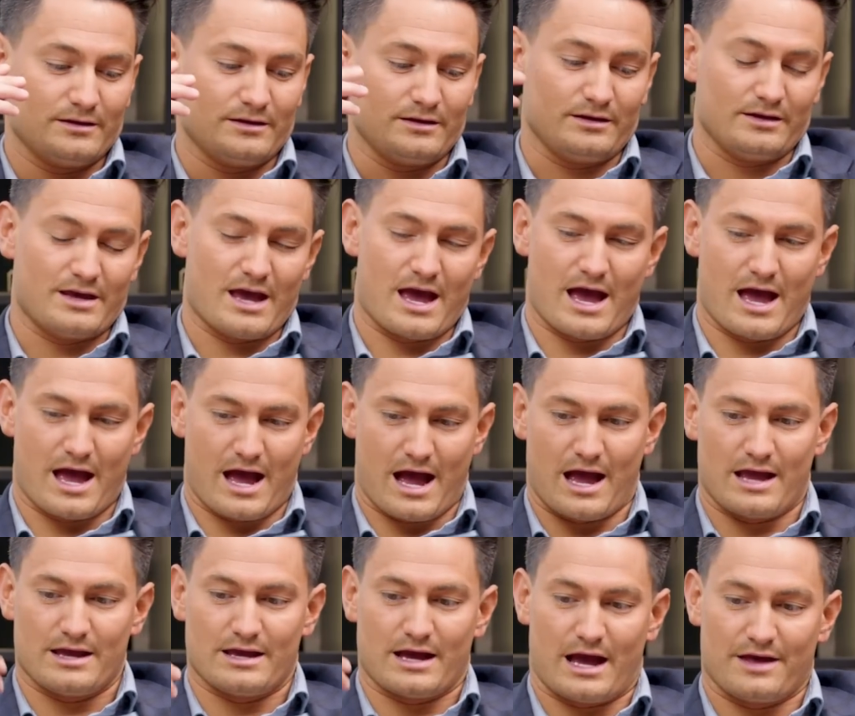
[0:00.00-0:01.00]
Yeah,
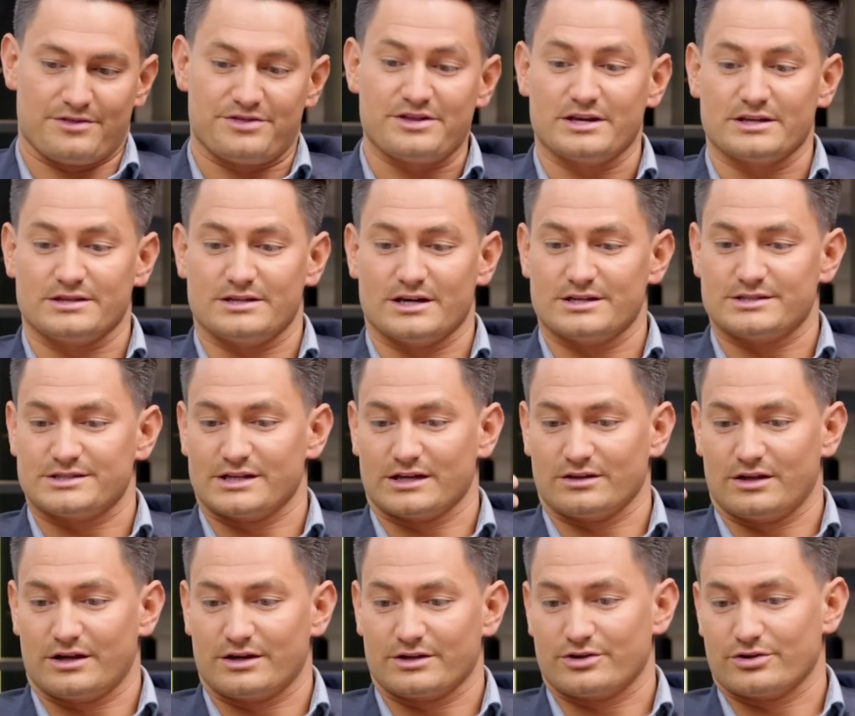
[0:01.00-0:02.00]
I think it does take a
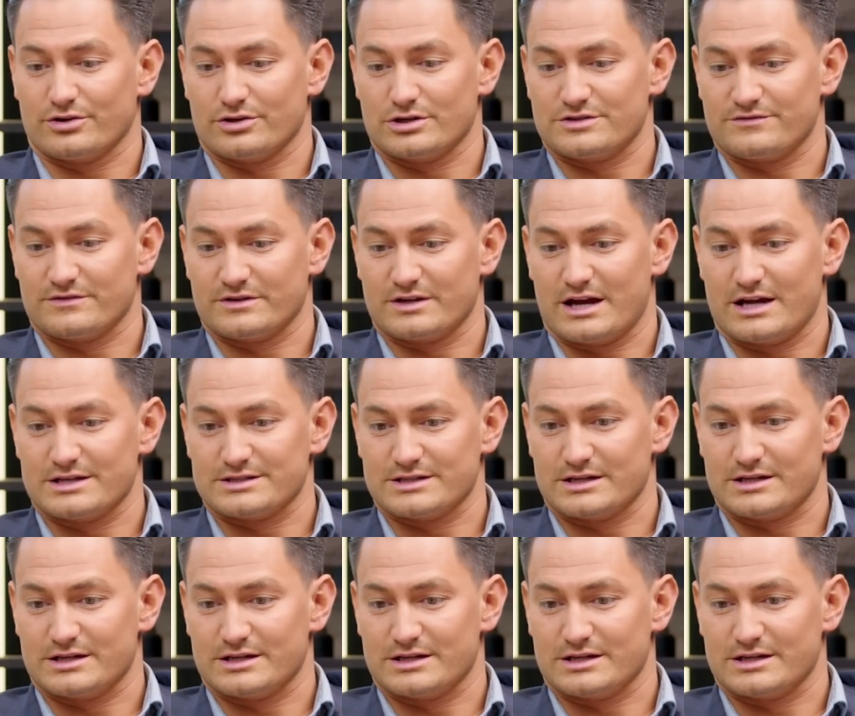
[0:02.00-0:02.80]
lot of courage for guys like